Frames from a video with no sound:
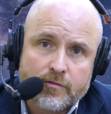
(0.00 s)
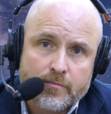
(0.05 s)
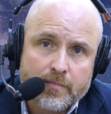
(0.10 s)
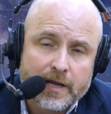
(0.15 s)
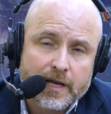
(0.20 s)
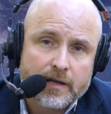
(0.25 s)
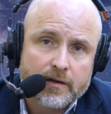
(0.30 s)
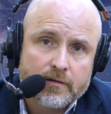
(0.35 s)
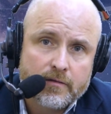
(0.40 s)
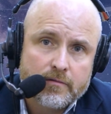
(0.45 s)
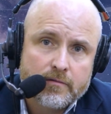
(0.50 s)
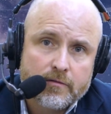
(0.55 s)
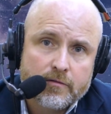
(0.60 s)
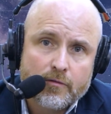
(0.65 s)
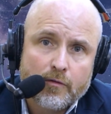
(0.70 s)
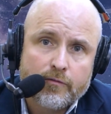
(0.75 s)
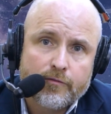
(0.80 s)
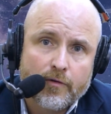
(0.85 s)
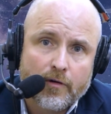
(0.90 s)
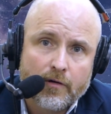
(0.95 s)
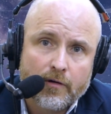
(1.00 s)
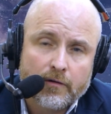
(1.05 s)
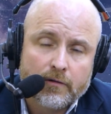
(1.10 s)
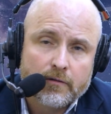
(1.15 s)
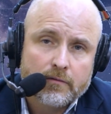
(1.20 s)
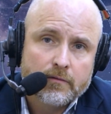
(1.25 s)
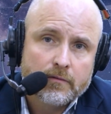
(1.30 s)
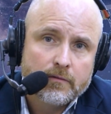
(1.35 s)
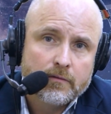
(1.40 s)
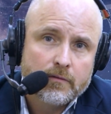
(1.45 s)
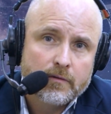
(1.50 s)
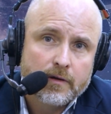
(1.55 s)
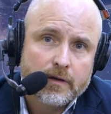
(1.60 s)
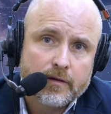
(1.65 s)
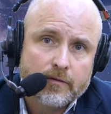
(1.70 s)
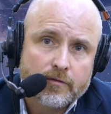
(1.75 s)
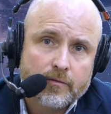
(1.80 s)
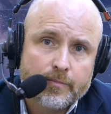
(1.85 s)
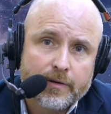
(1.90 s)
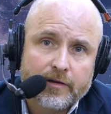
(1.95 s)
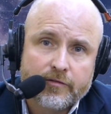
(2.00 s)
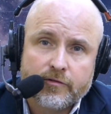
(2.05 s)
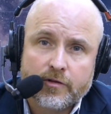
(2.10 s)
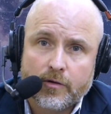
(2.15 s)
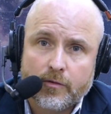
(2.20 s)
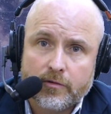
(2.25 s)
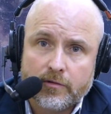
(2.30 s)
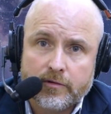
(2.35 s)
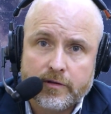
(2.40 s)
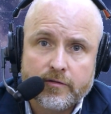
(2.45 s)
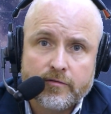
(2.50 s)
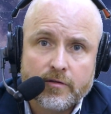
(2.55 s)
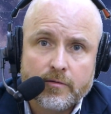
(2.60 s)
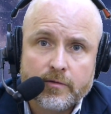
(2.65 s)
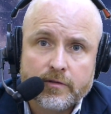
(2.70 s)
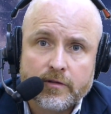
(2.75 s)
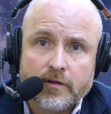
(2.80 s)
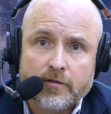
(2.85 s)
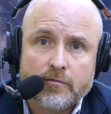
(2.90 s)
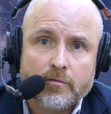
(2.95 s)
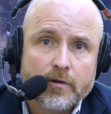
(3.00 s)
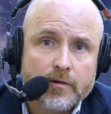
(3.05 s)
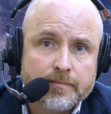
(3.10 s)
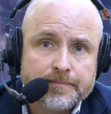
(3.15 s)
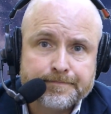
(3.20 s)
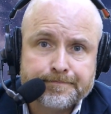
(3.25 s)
made so far? Is it best to go to Lisa with this one?